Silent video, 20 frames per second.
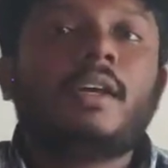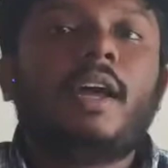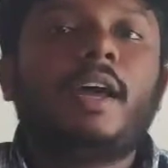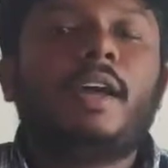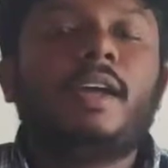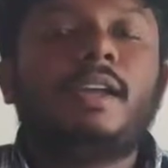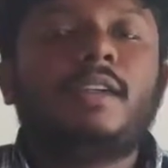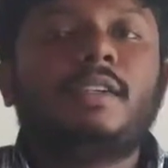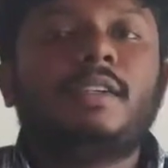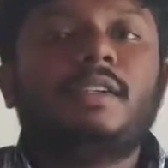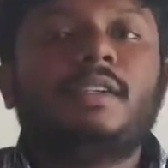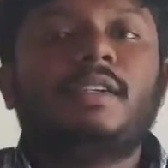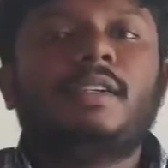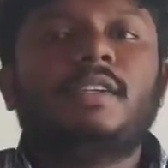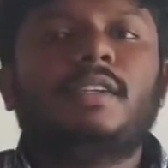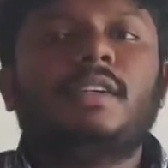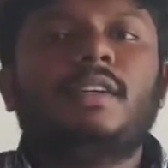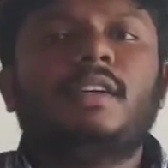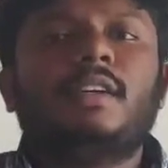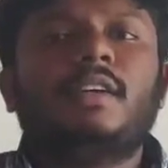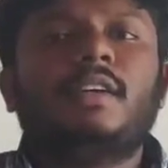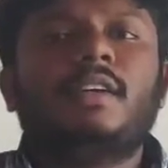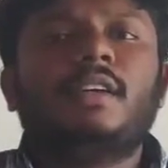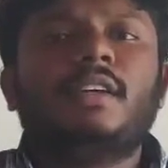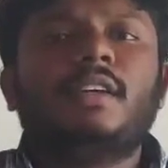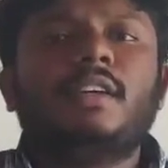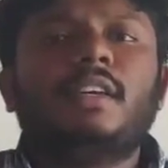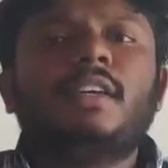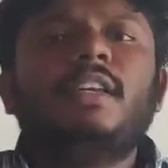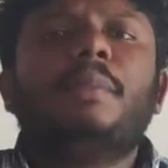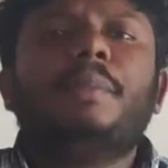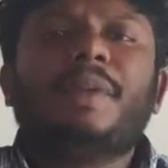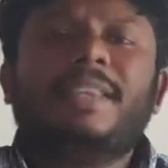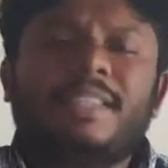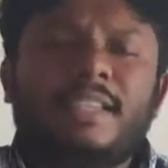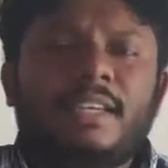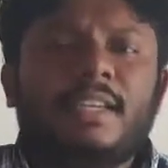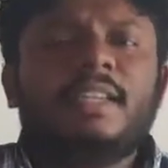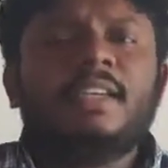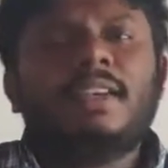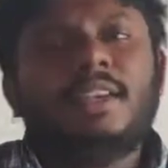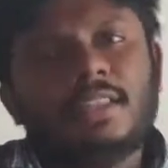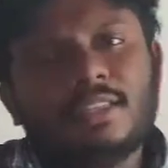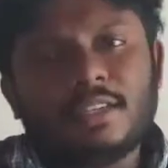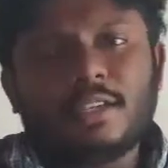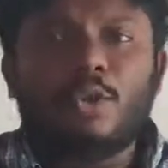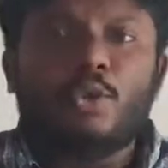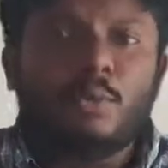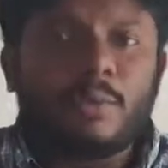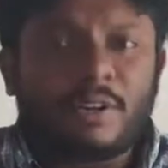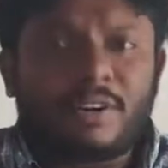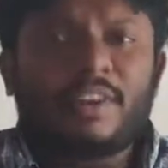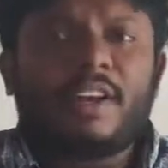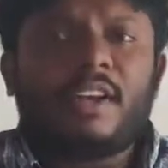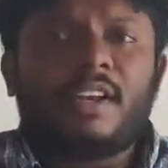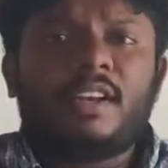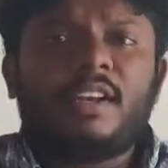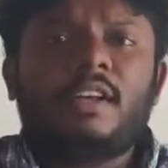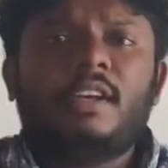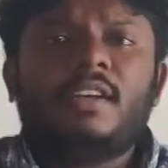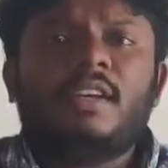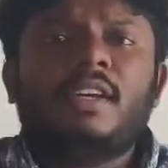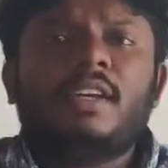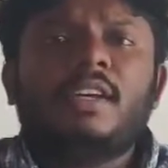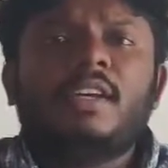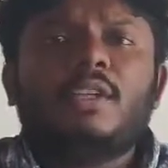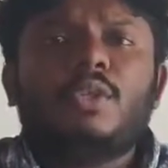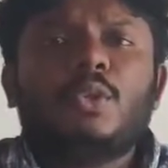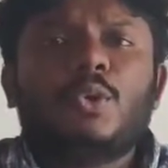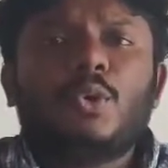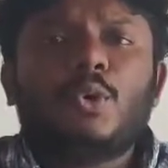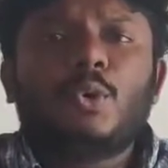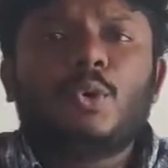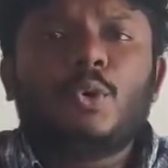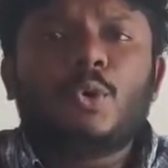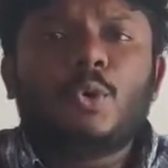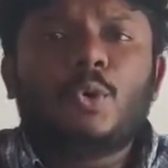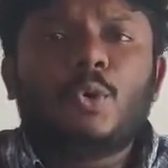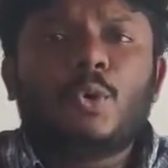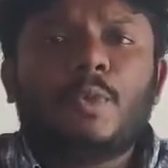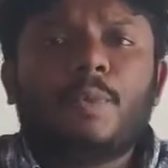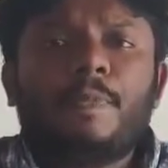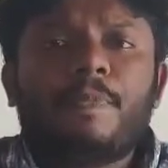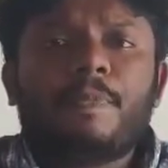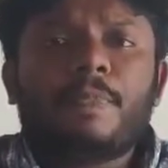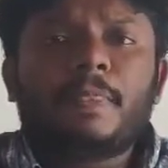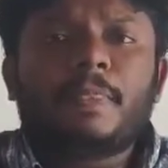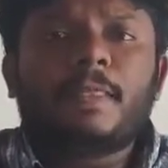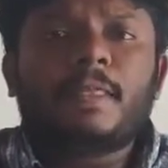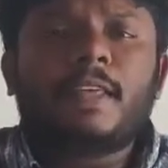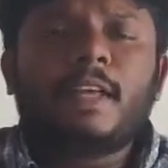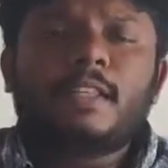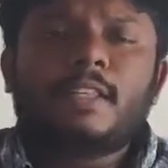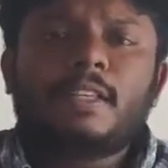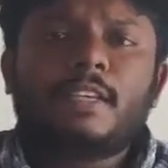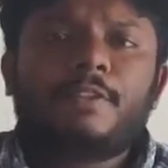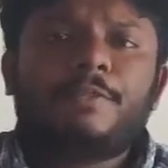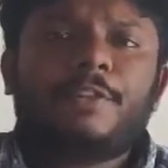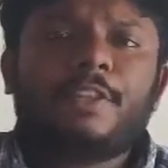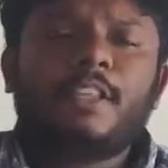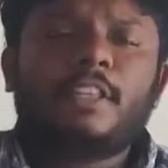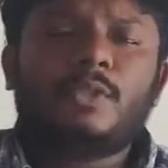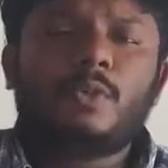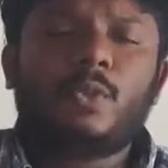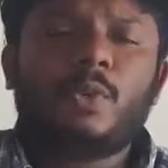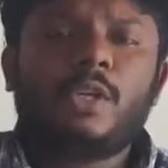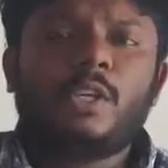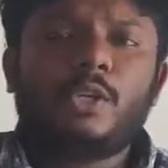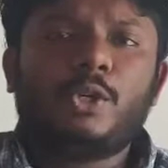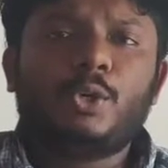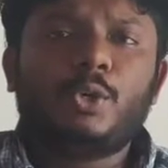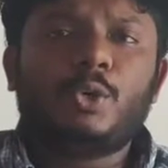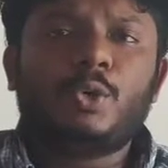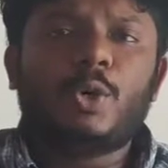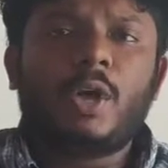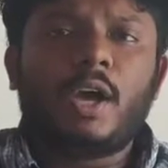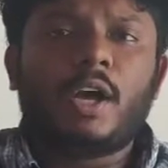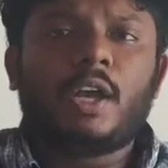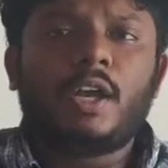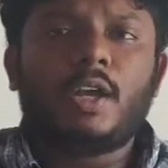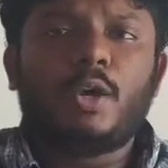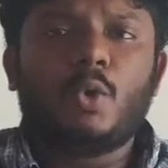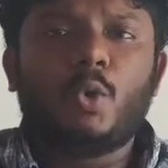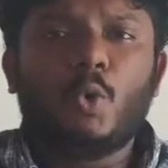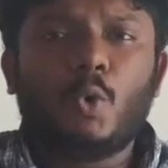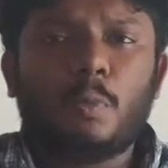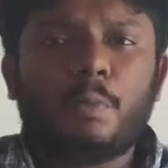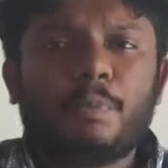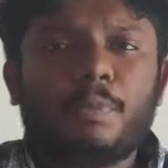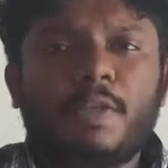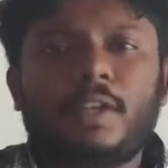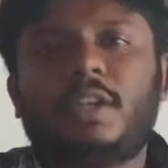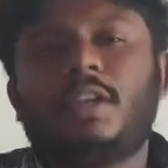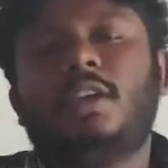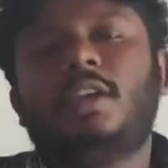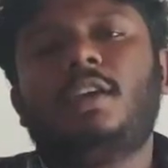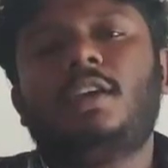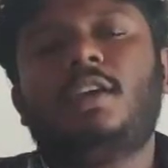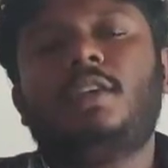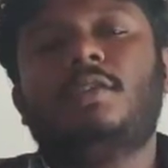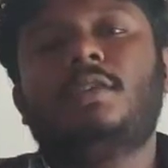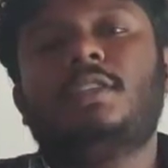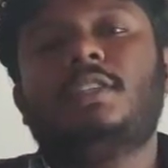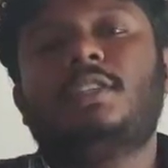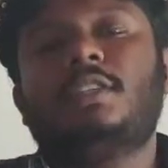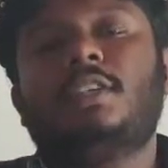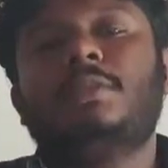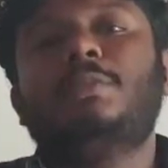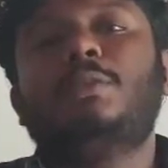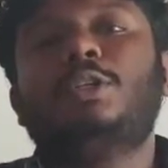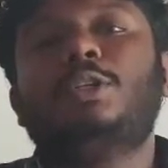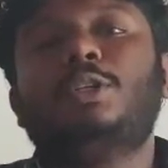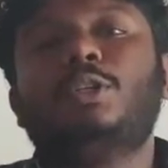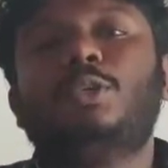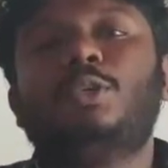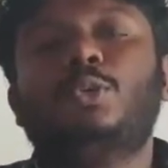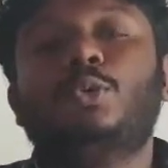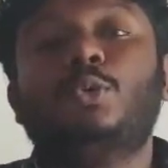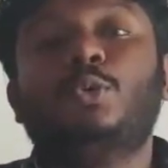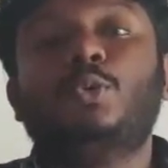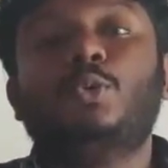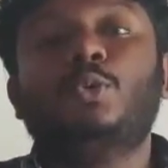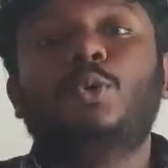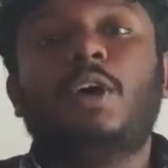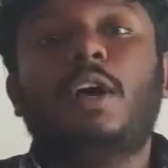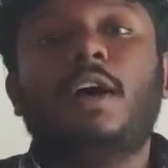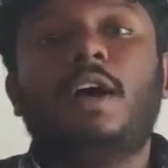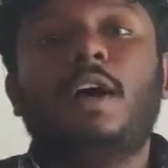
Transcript: And yeah, basically it's a human right. So that's it for this video. I hope that I was able to